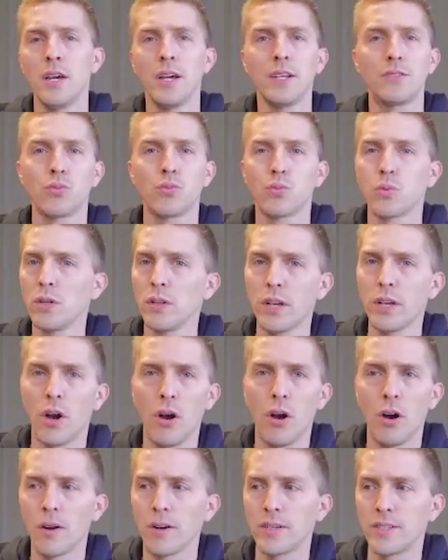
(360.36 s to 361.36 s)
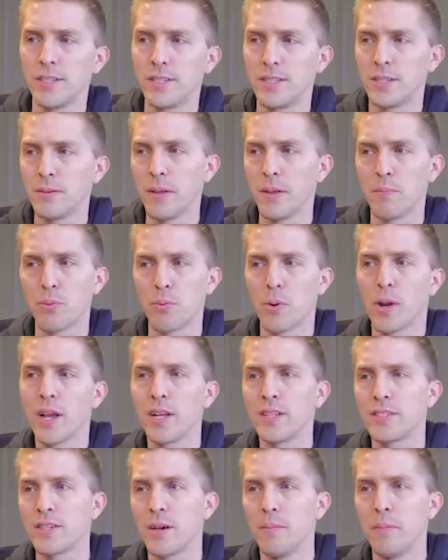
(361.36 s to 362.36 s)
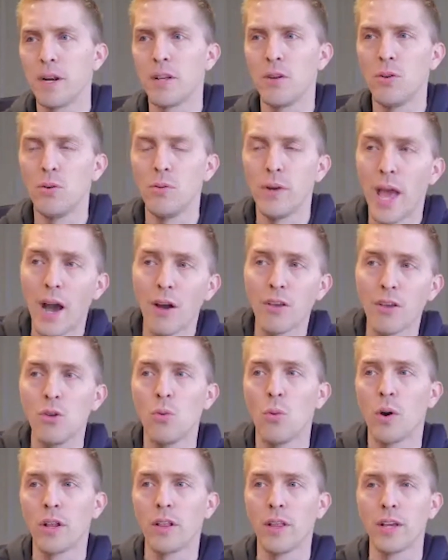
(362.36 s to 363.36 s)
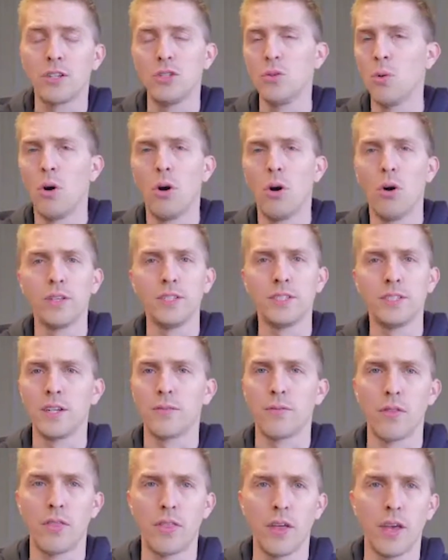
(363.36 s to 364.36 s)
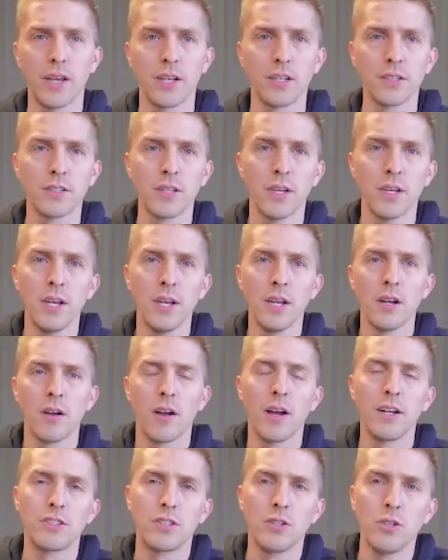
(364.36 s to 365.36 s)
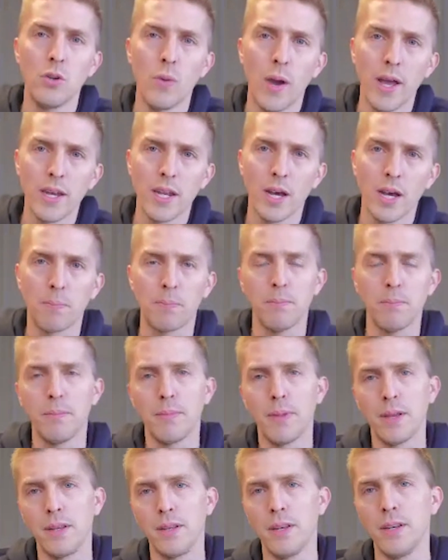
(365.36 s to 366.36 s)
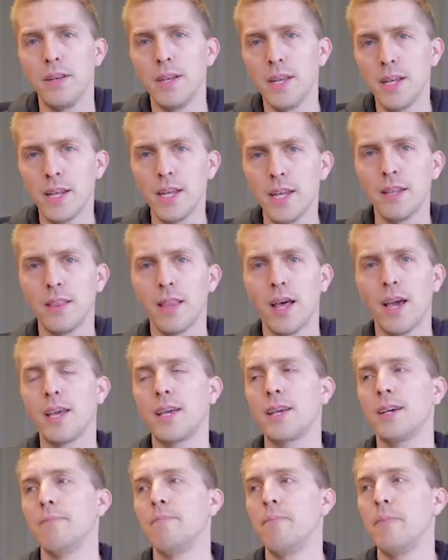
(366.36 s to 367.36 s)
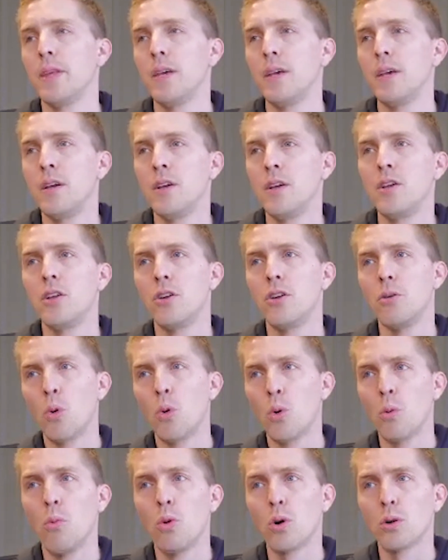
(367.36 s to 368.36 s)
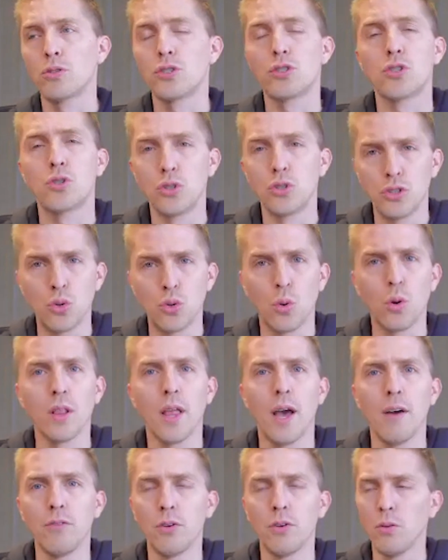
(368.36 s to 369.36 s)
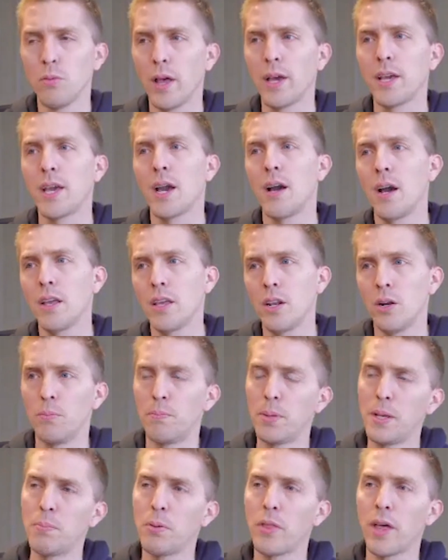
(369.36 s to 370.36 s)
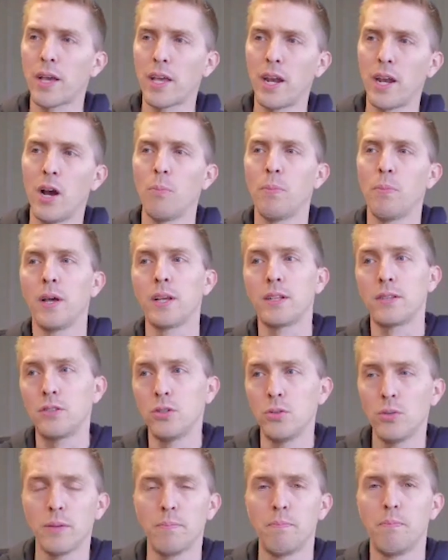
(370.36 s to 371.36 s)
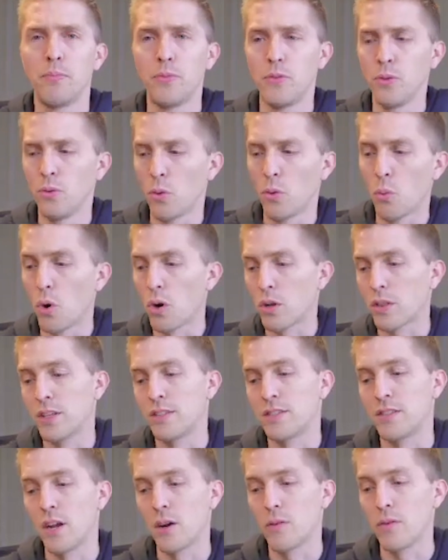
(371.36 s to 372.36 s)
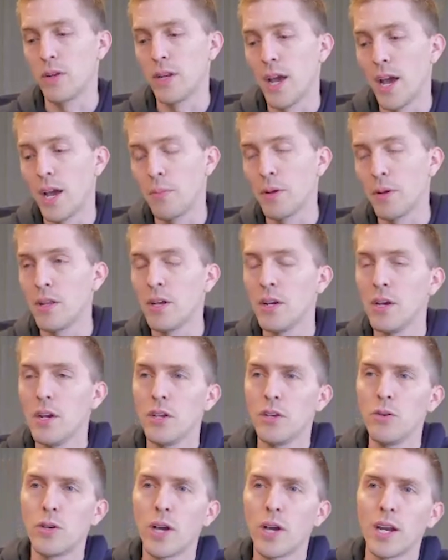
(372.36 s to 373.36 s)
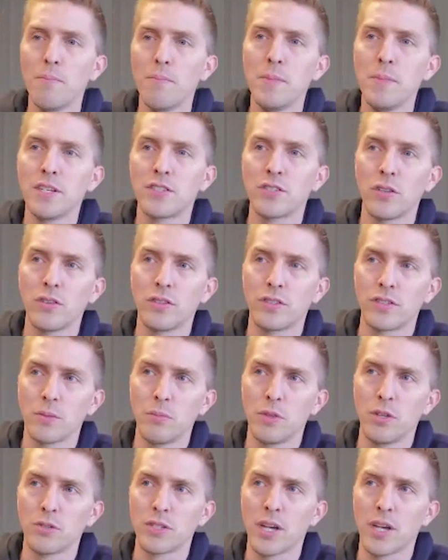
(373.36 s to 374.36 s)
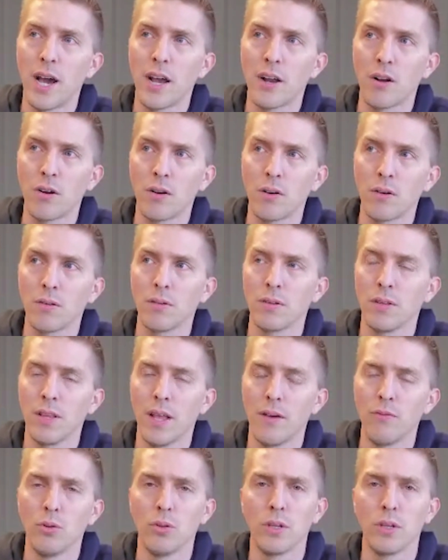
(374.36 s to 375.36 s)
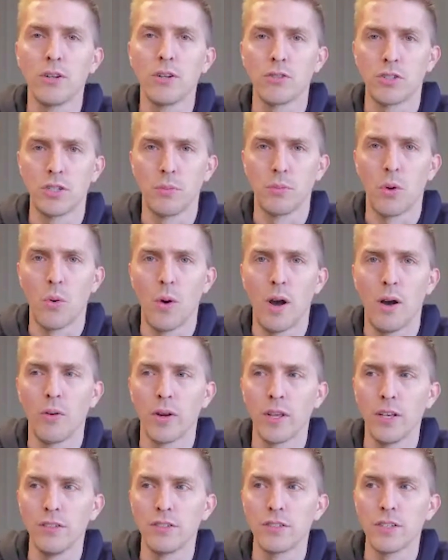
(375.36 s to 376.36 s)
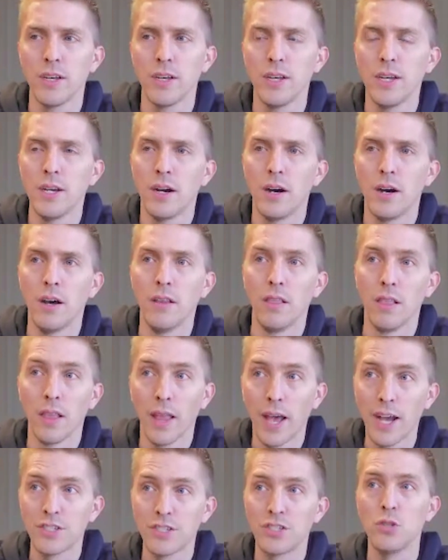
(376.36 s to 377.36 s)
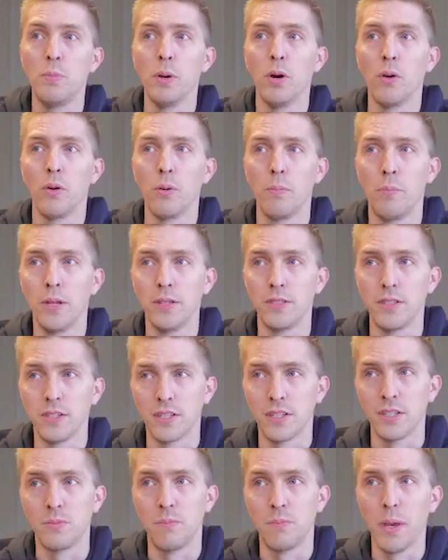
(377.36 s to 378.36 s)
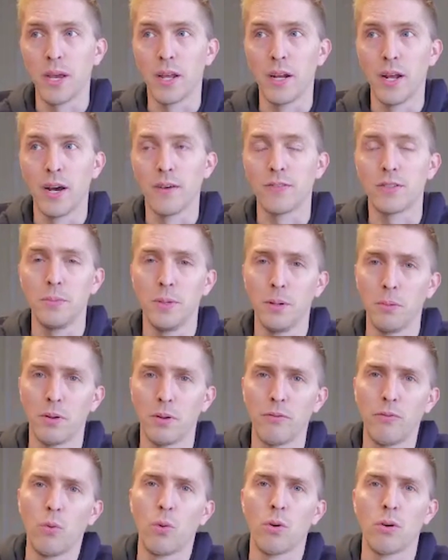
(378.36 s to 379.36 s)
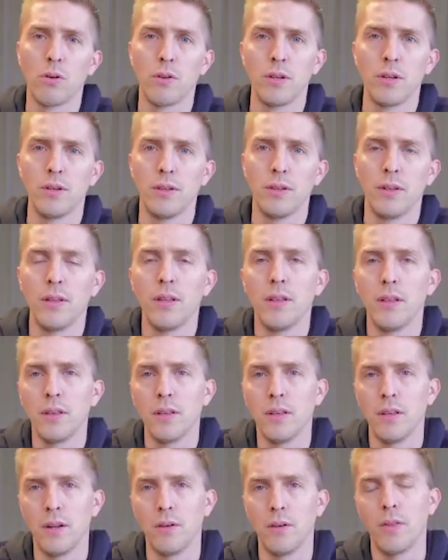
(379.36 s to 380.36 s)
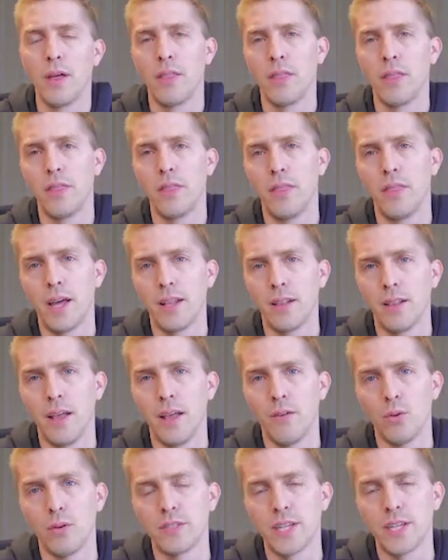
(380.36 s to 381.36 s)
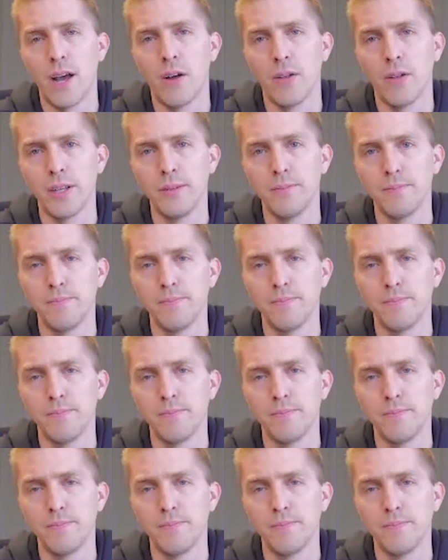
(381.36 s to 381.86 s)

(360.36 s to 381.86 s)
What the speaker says: it's really hard to then bring in somebody who now you want to like do all these different things, right? So you end up needing like, more store level, like, people that can help like do the work that's there every day, but you kind of miss on some of those higher level leadership qualities unless you build a business that's big enough to be able to afford, that level of talent.